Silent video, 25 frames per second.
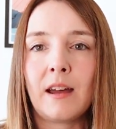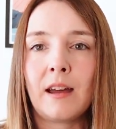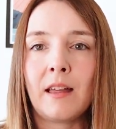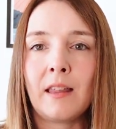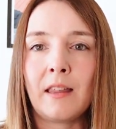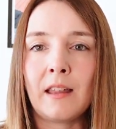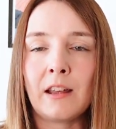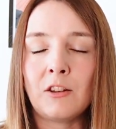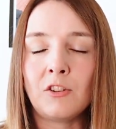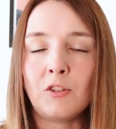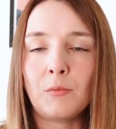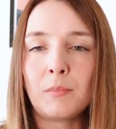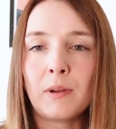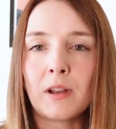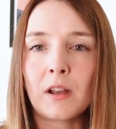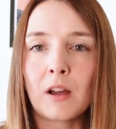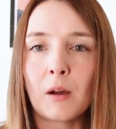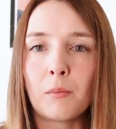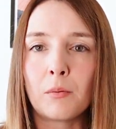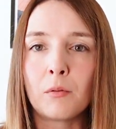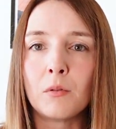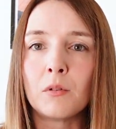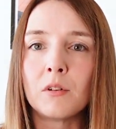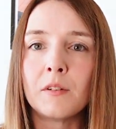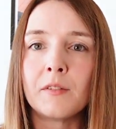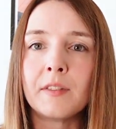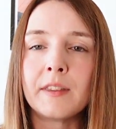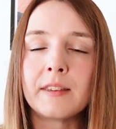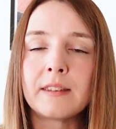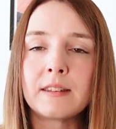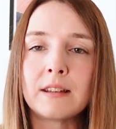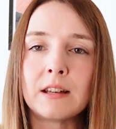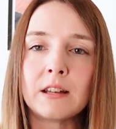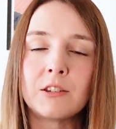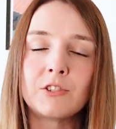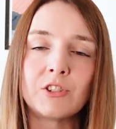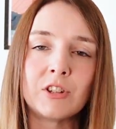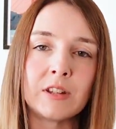and then you pick up all of the
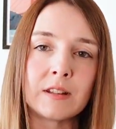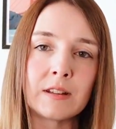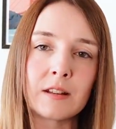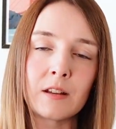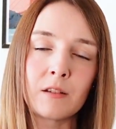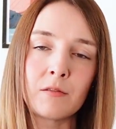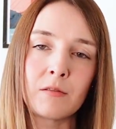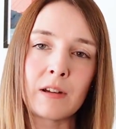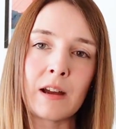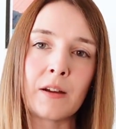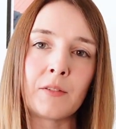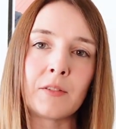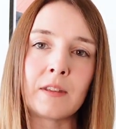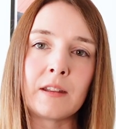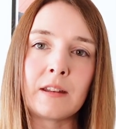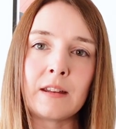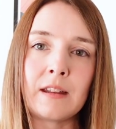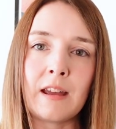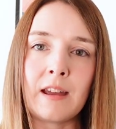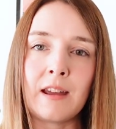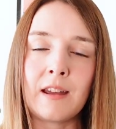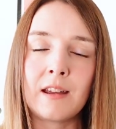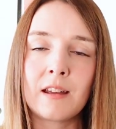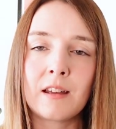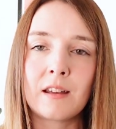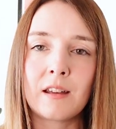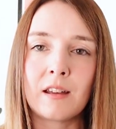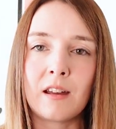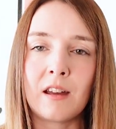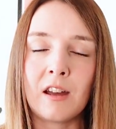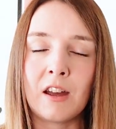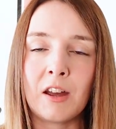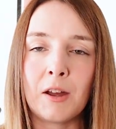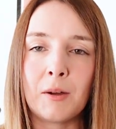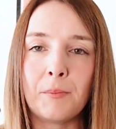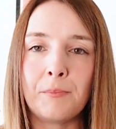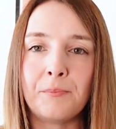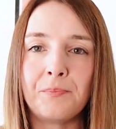stitches around the neck
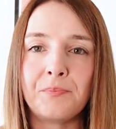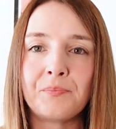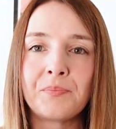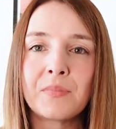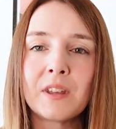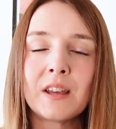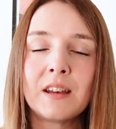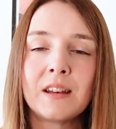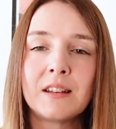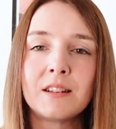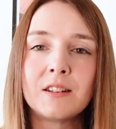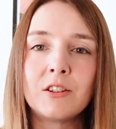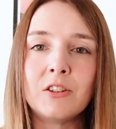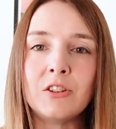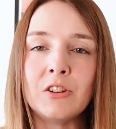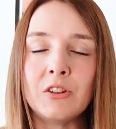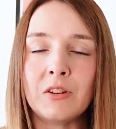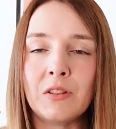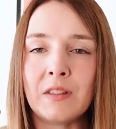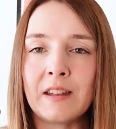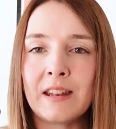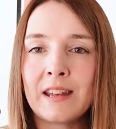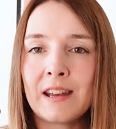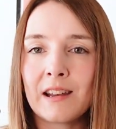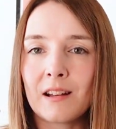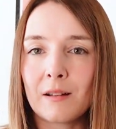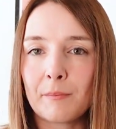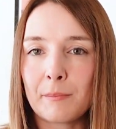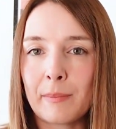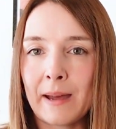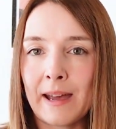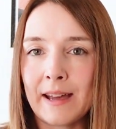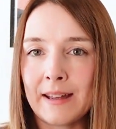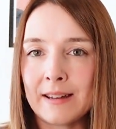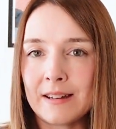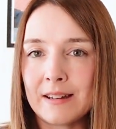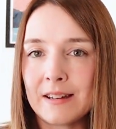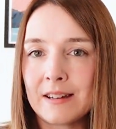um, to do the neck
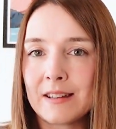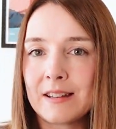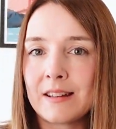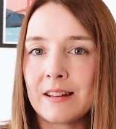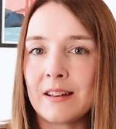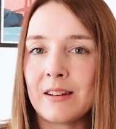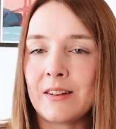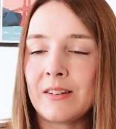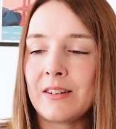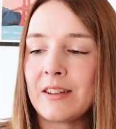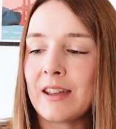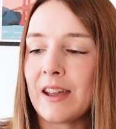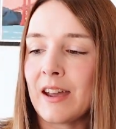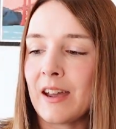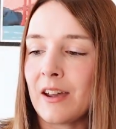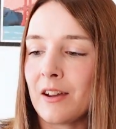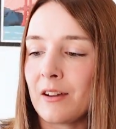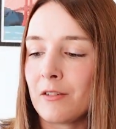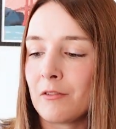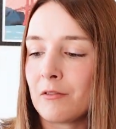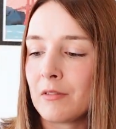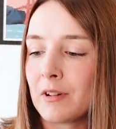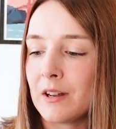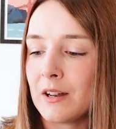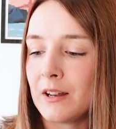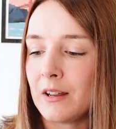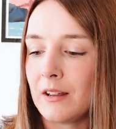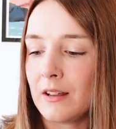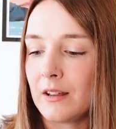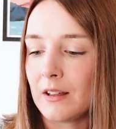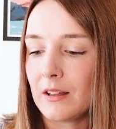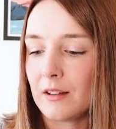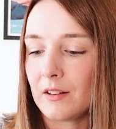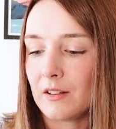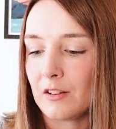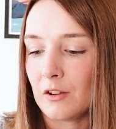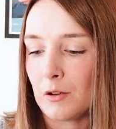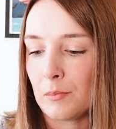band. So yeah,
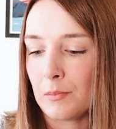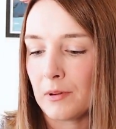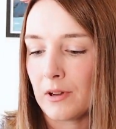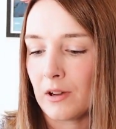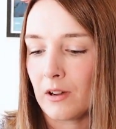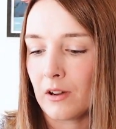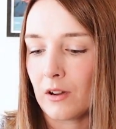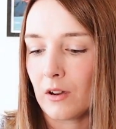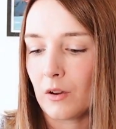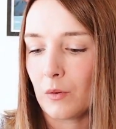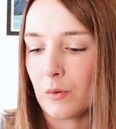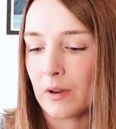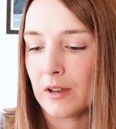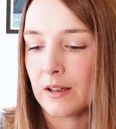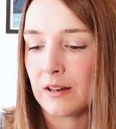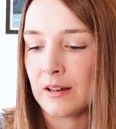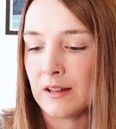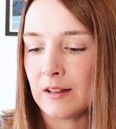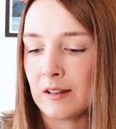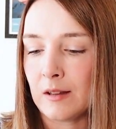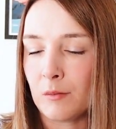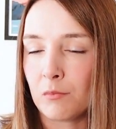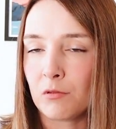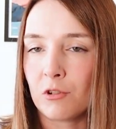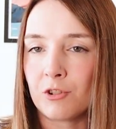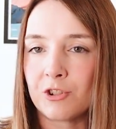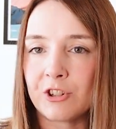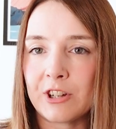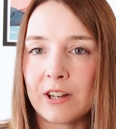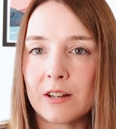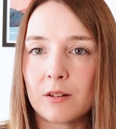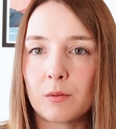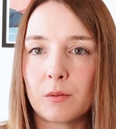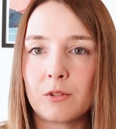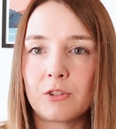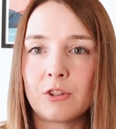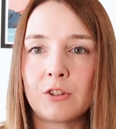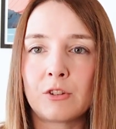really super quick and easy
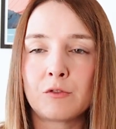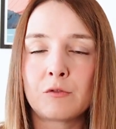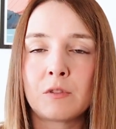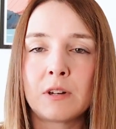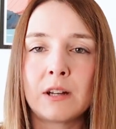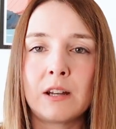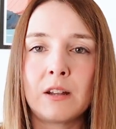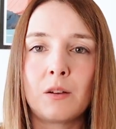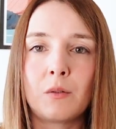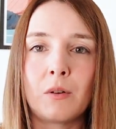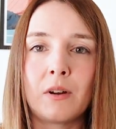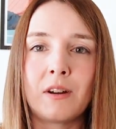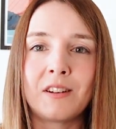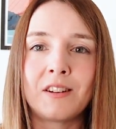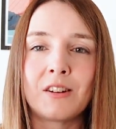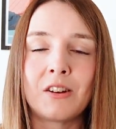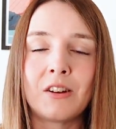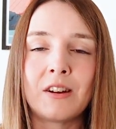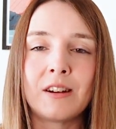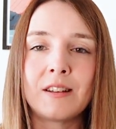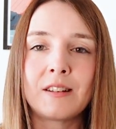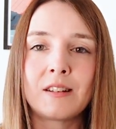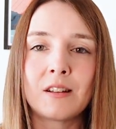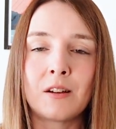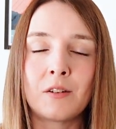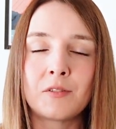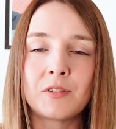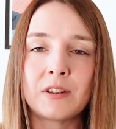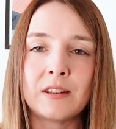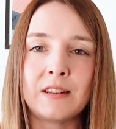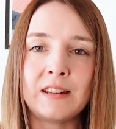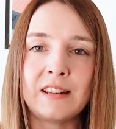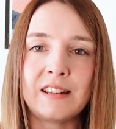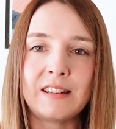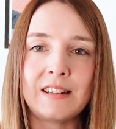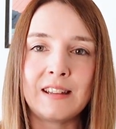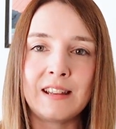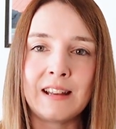project, which is really quite nice after
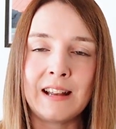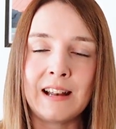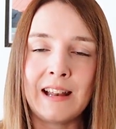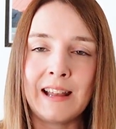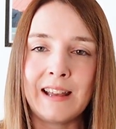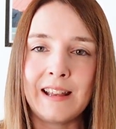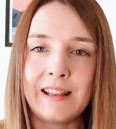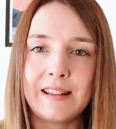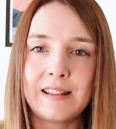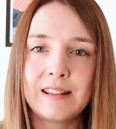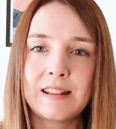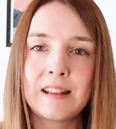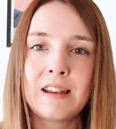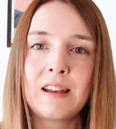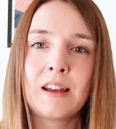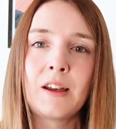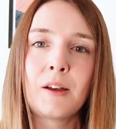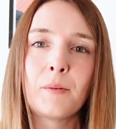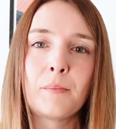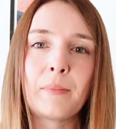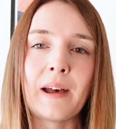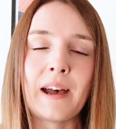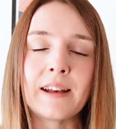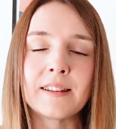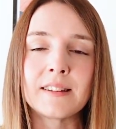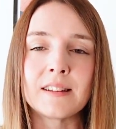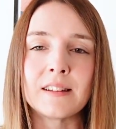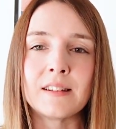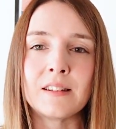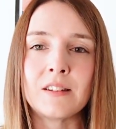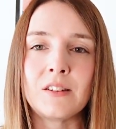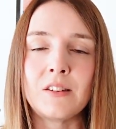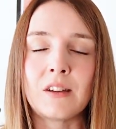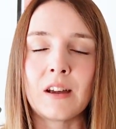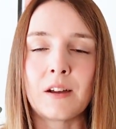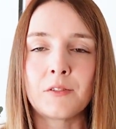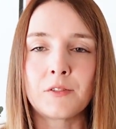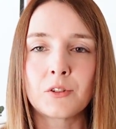knitting a lace
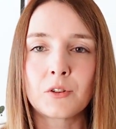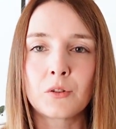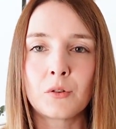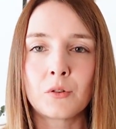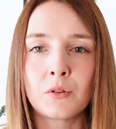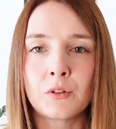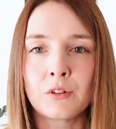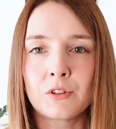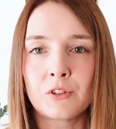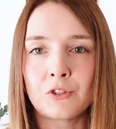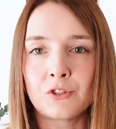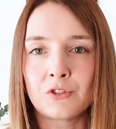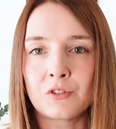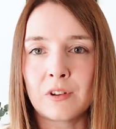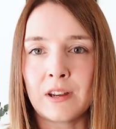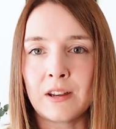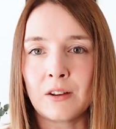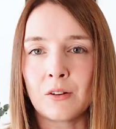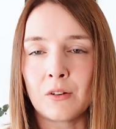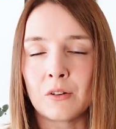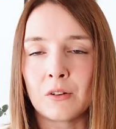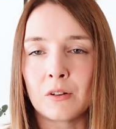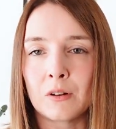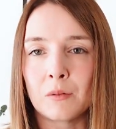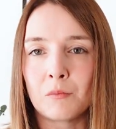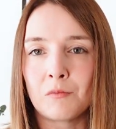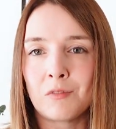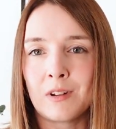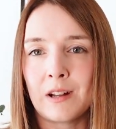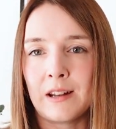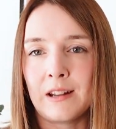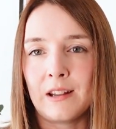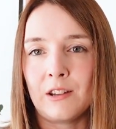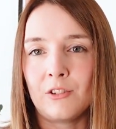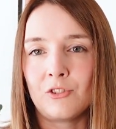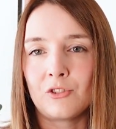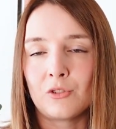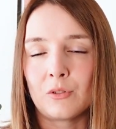pattern that you have to concentrate on. I'm
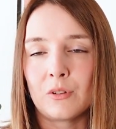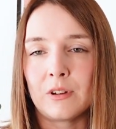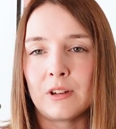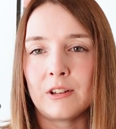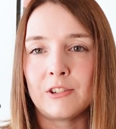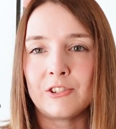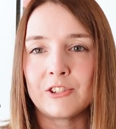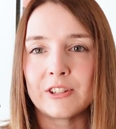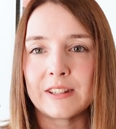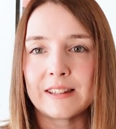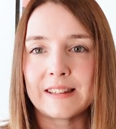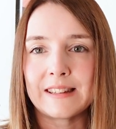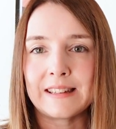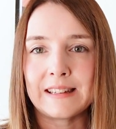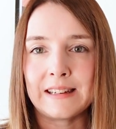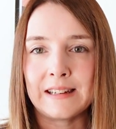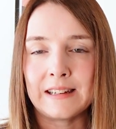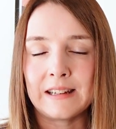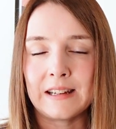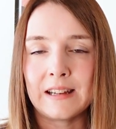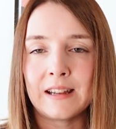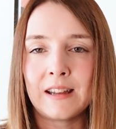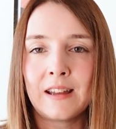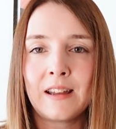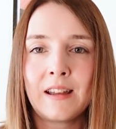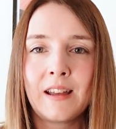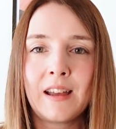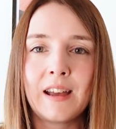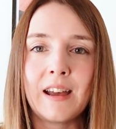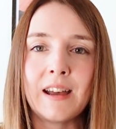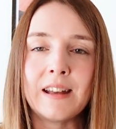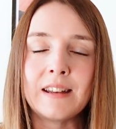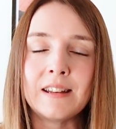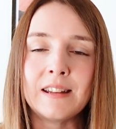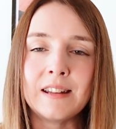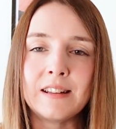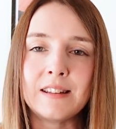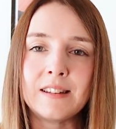really enjoying just sitting
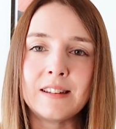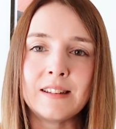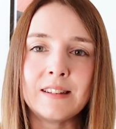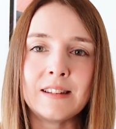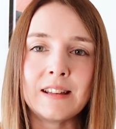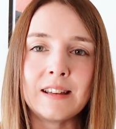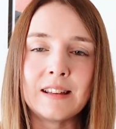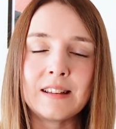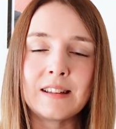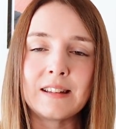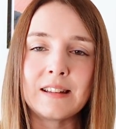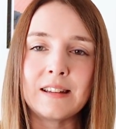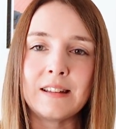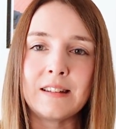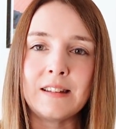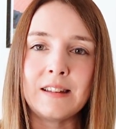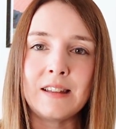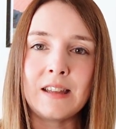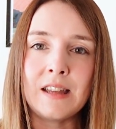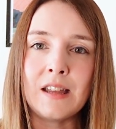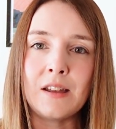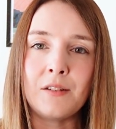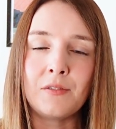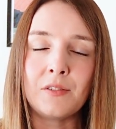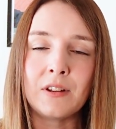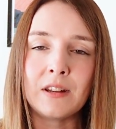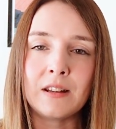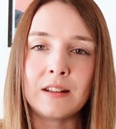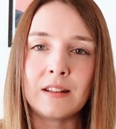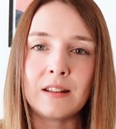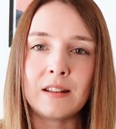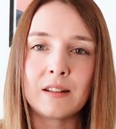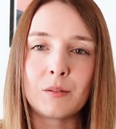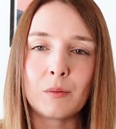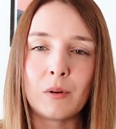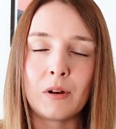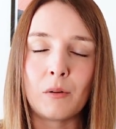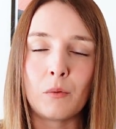and knitting this in the
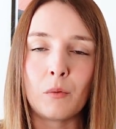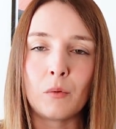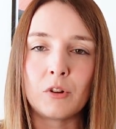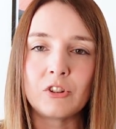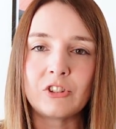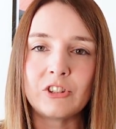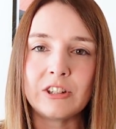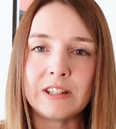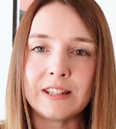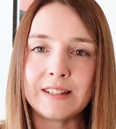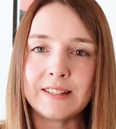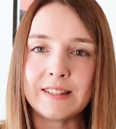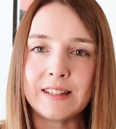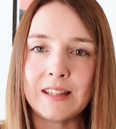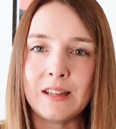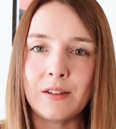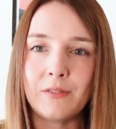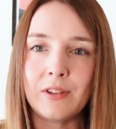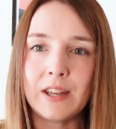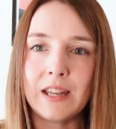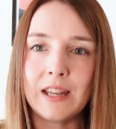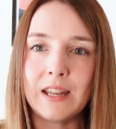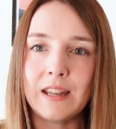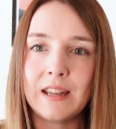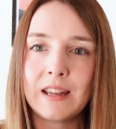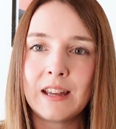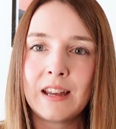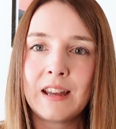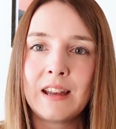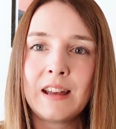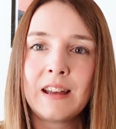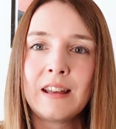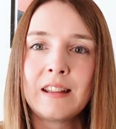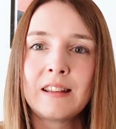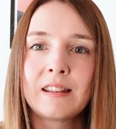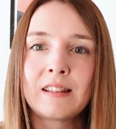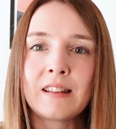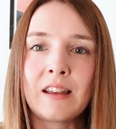evenings while watching TV.
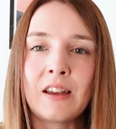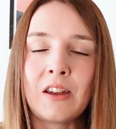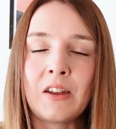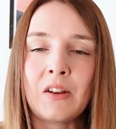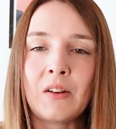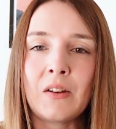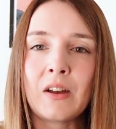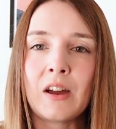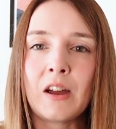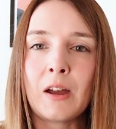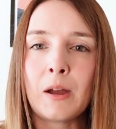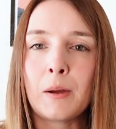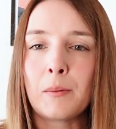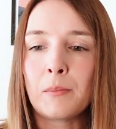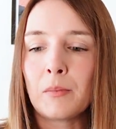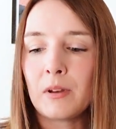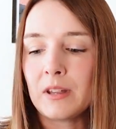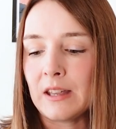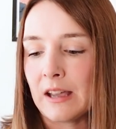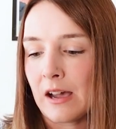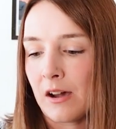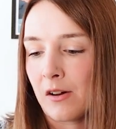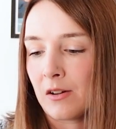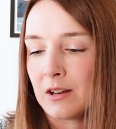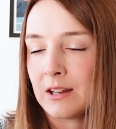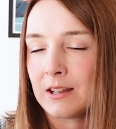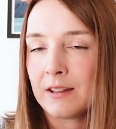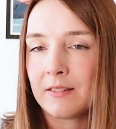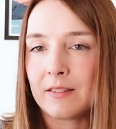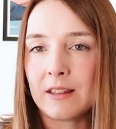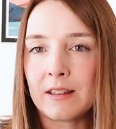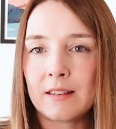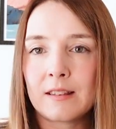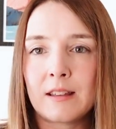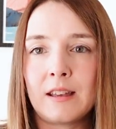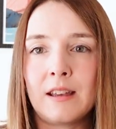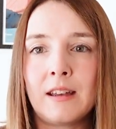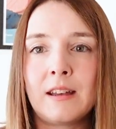So um, yeah, I'll link
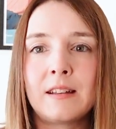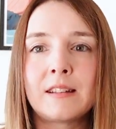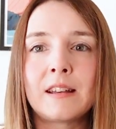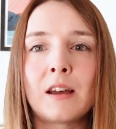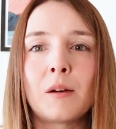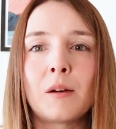this kit